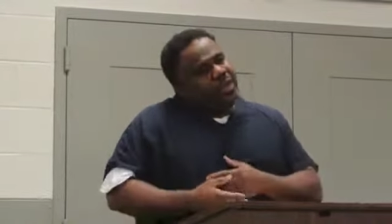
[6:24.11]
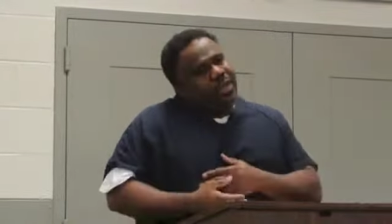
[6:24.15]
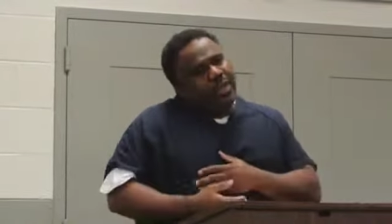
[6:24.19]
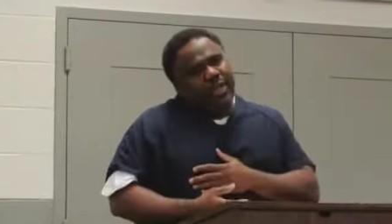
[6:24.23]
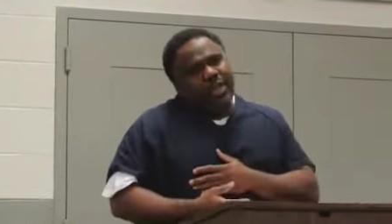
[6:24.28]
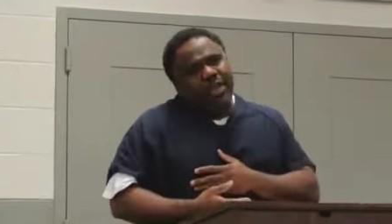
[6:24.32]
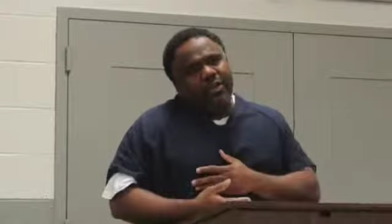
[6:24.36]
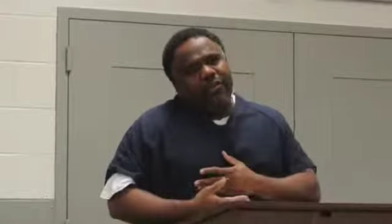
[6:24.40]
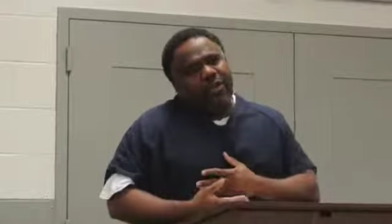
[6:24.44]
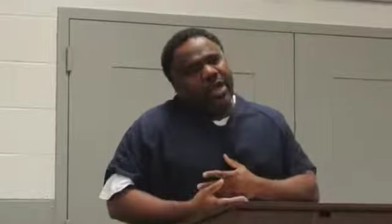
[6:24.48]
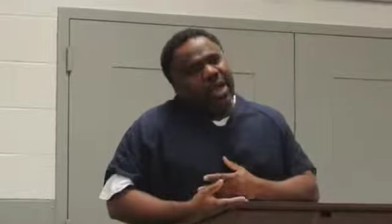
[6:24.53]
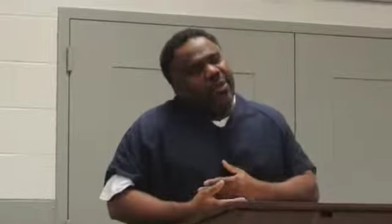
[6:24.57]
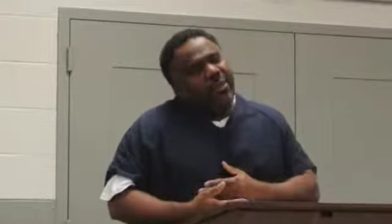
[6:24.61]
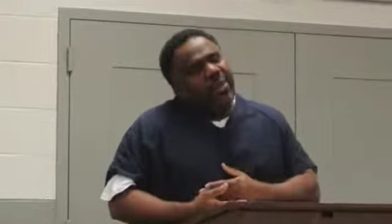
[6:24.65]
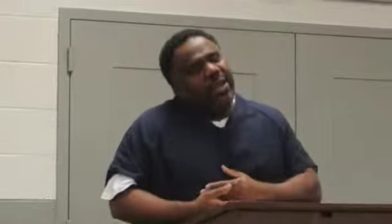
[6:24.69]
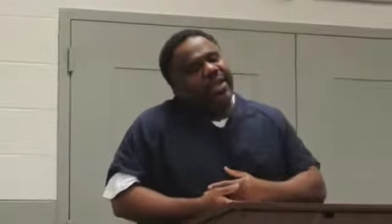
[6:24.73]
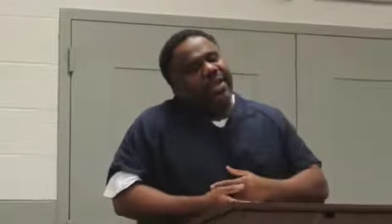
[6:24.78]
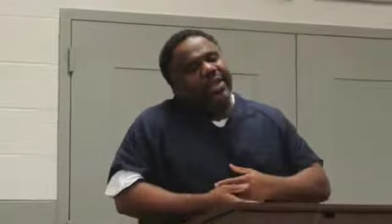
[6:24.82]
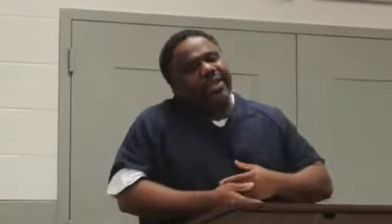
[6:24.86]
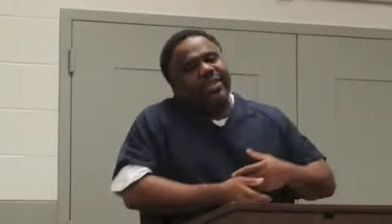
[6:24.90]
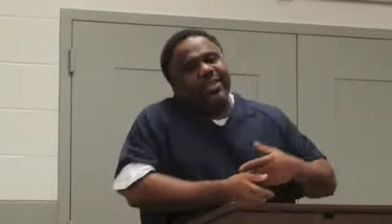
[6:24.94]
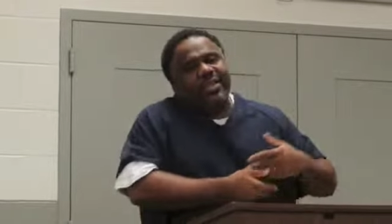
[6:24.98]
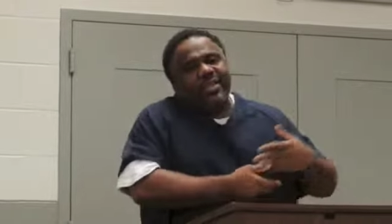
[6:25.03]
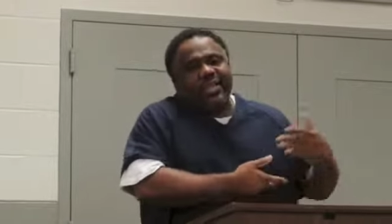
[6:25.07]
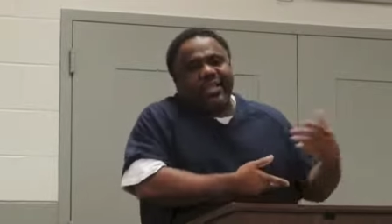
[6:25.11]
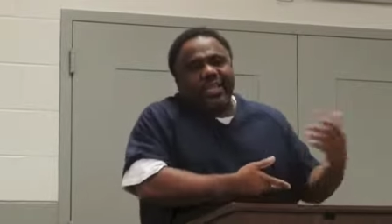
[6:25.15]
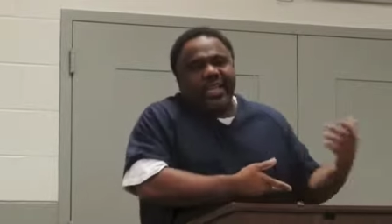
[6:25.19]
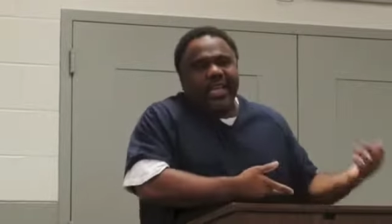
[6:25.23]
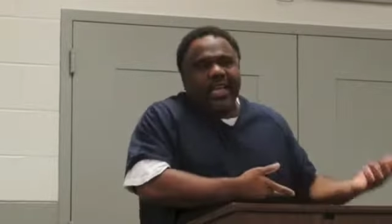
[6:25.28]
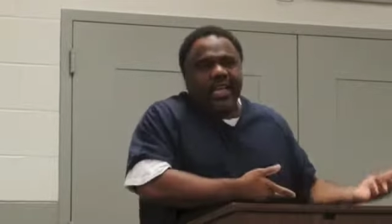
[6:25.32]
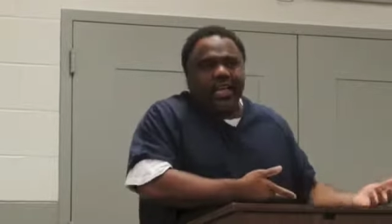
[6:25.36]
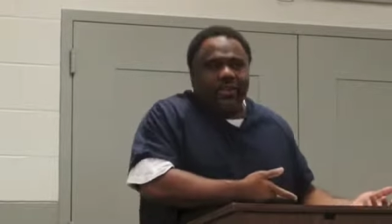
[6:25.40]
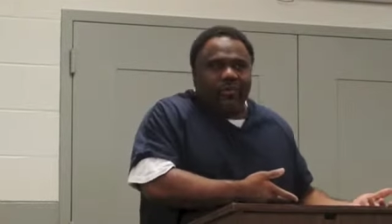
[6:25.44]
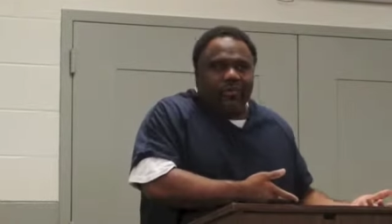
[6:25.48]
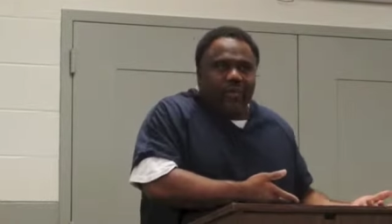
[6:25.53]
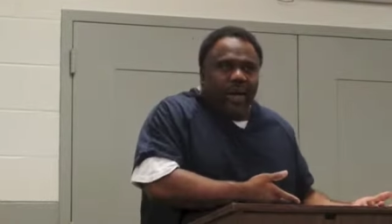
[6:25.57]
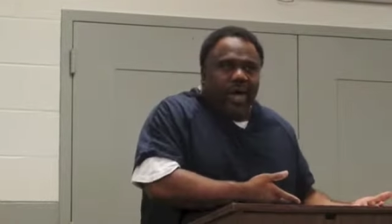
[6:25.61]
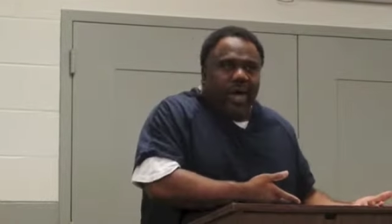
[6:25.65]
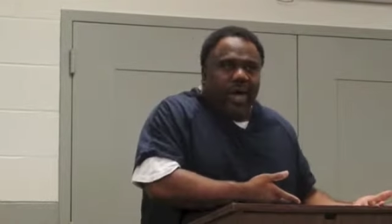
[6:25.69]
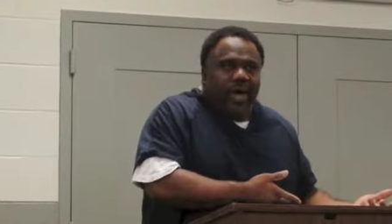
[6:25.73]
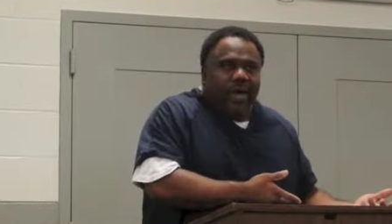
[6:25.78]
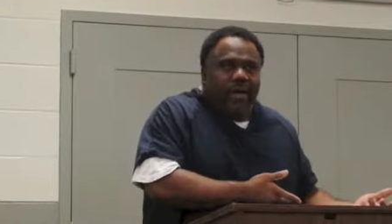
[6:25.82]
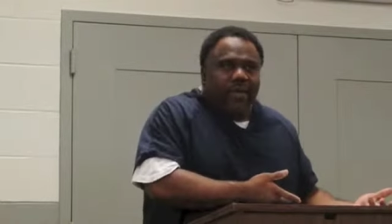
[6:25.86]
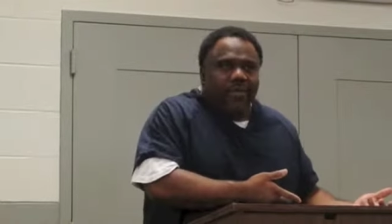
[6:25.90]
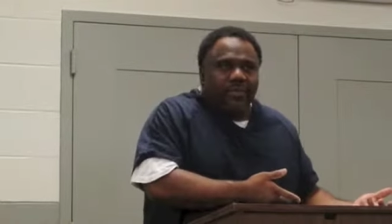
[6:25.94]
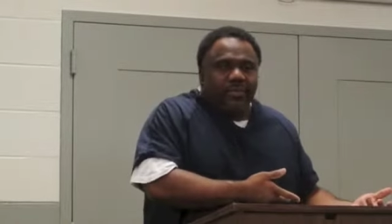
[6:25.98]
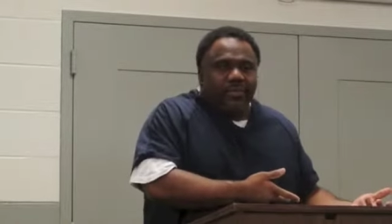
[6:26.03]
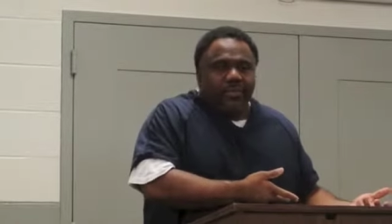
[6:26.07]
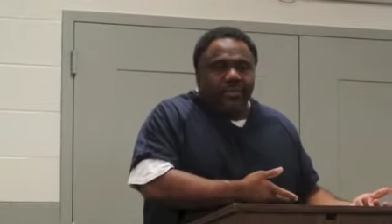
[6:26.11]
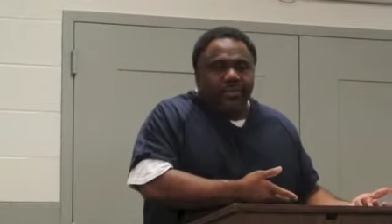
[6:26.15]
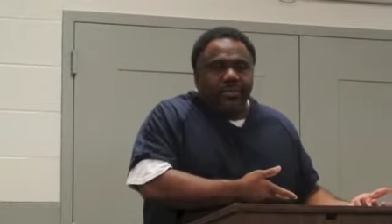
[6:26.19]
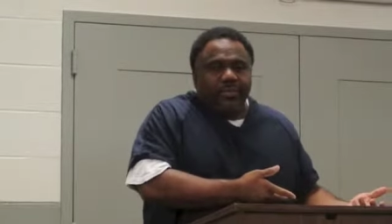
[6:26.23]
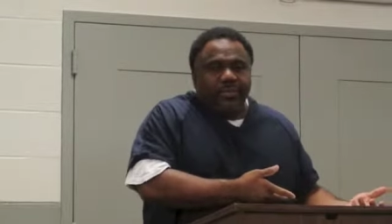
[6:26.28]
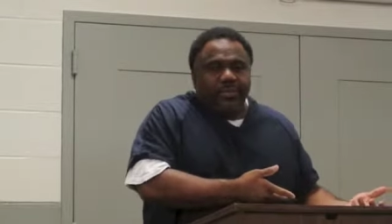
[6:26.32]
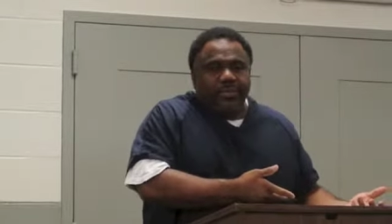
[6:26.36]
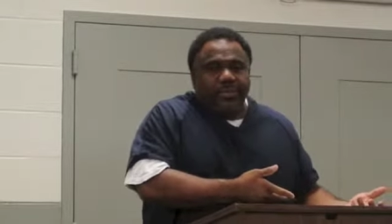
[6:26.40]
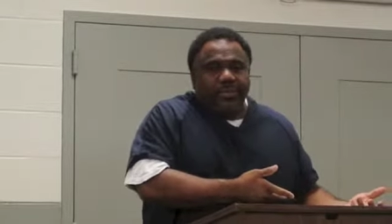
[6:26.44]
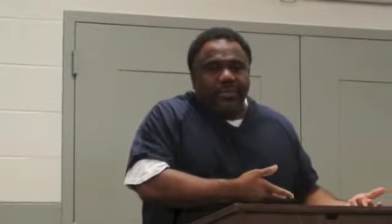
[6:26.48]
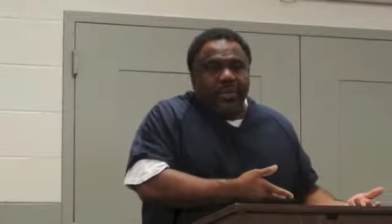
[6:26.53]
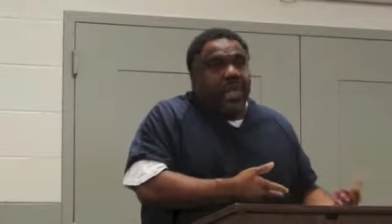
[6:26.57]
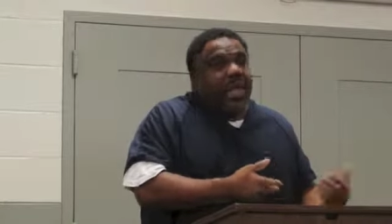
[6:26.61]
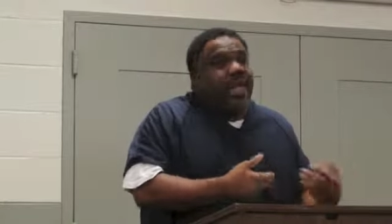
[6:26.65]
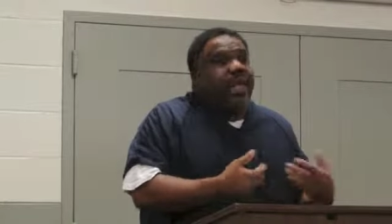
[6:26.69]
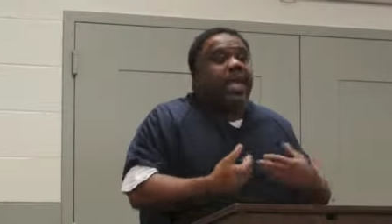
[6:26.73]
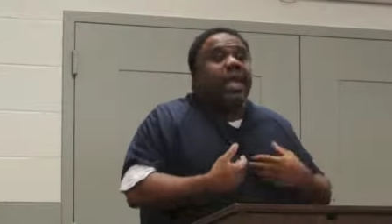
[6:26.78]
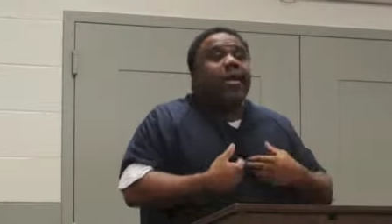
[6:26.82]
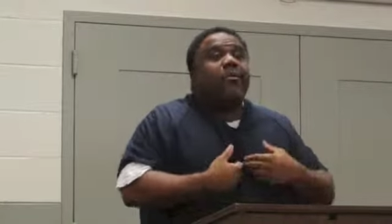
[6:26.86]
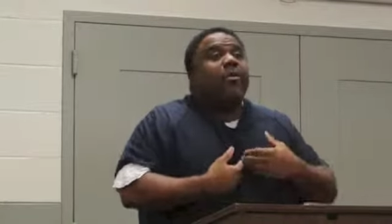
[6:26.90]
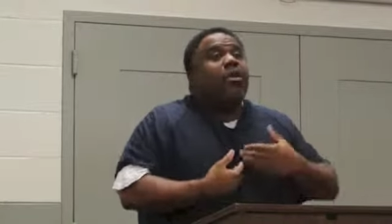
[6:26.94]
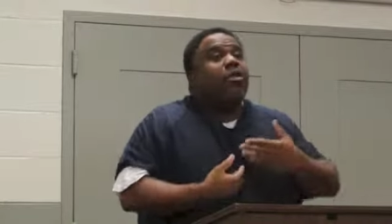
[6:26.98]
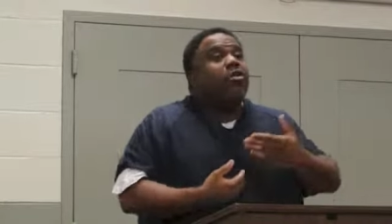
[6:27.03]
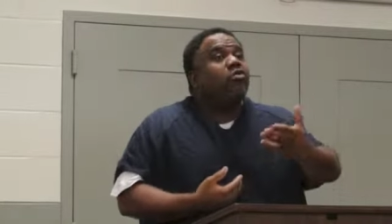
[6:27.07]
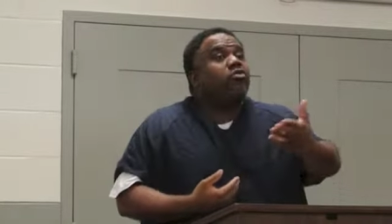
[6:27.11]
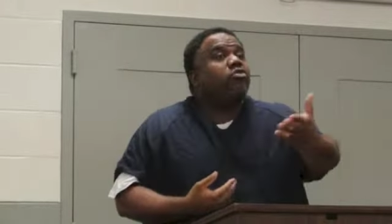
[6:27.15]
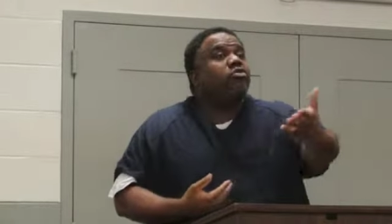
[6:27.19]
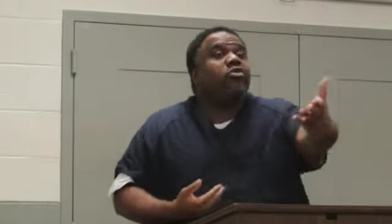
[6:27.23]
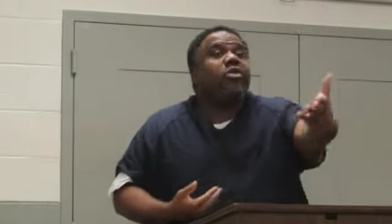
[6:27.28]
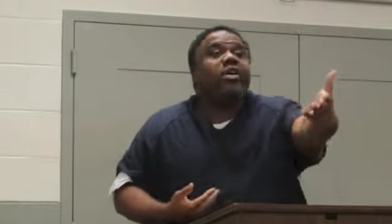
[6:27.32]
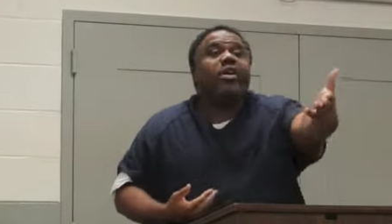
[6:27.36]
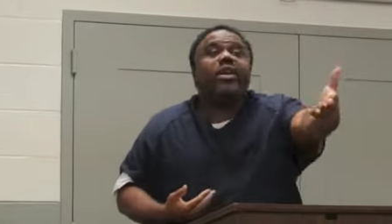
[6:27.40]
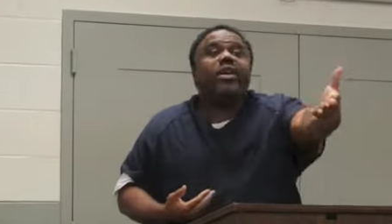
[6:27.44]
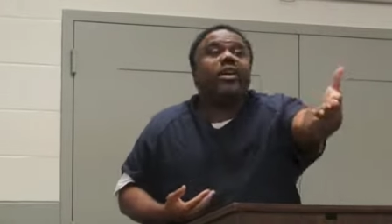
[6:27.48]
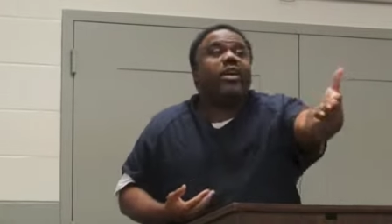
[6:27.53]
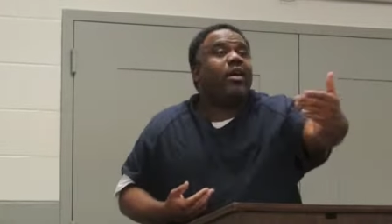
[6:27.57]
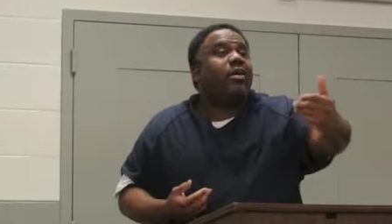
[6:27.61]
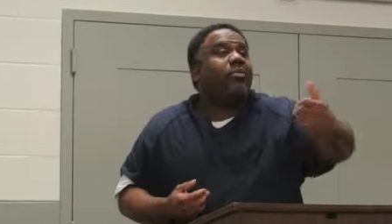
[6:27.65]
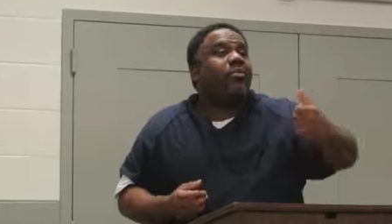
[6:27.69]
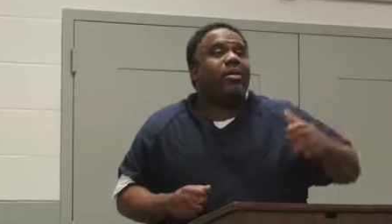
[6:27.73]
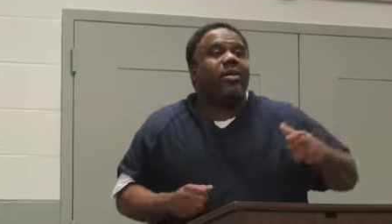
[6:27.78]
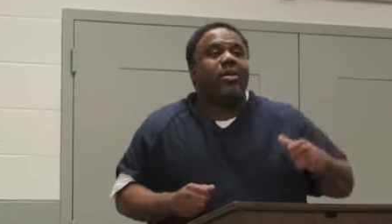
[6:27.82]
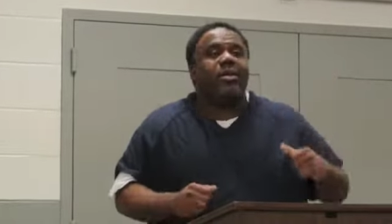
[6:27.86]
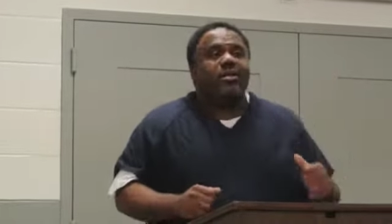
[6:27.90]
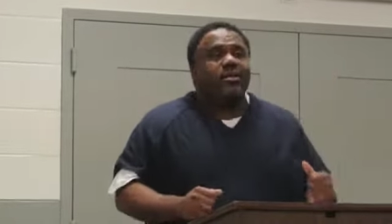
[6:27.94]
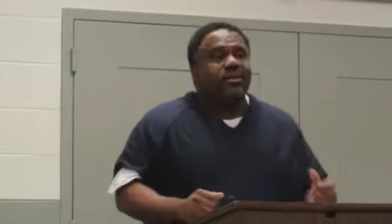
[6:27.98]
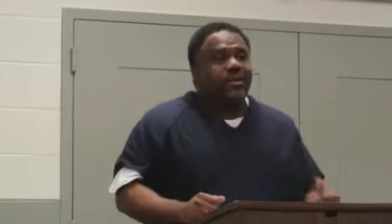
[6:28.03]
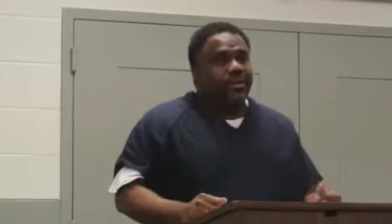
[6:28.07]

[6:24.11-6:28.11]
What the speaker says: Get right back into the same crowd. I got my own trucking company.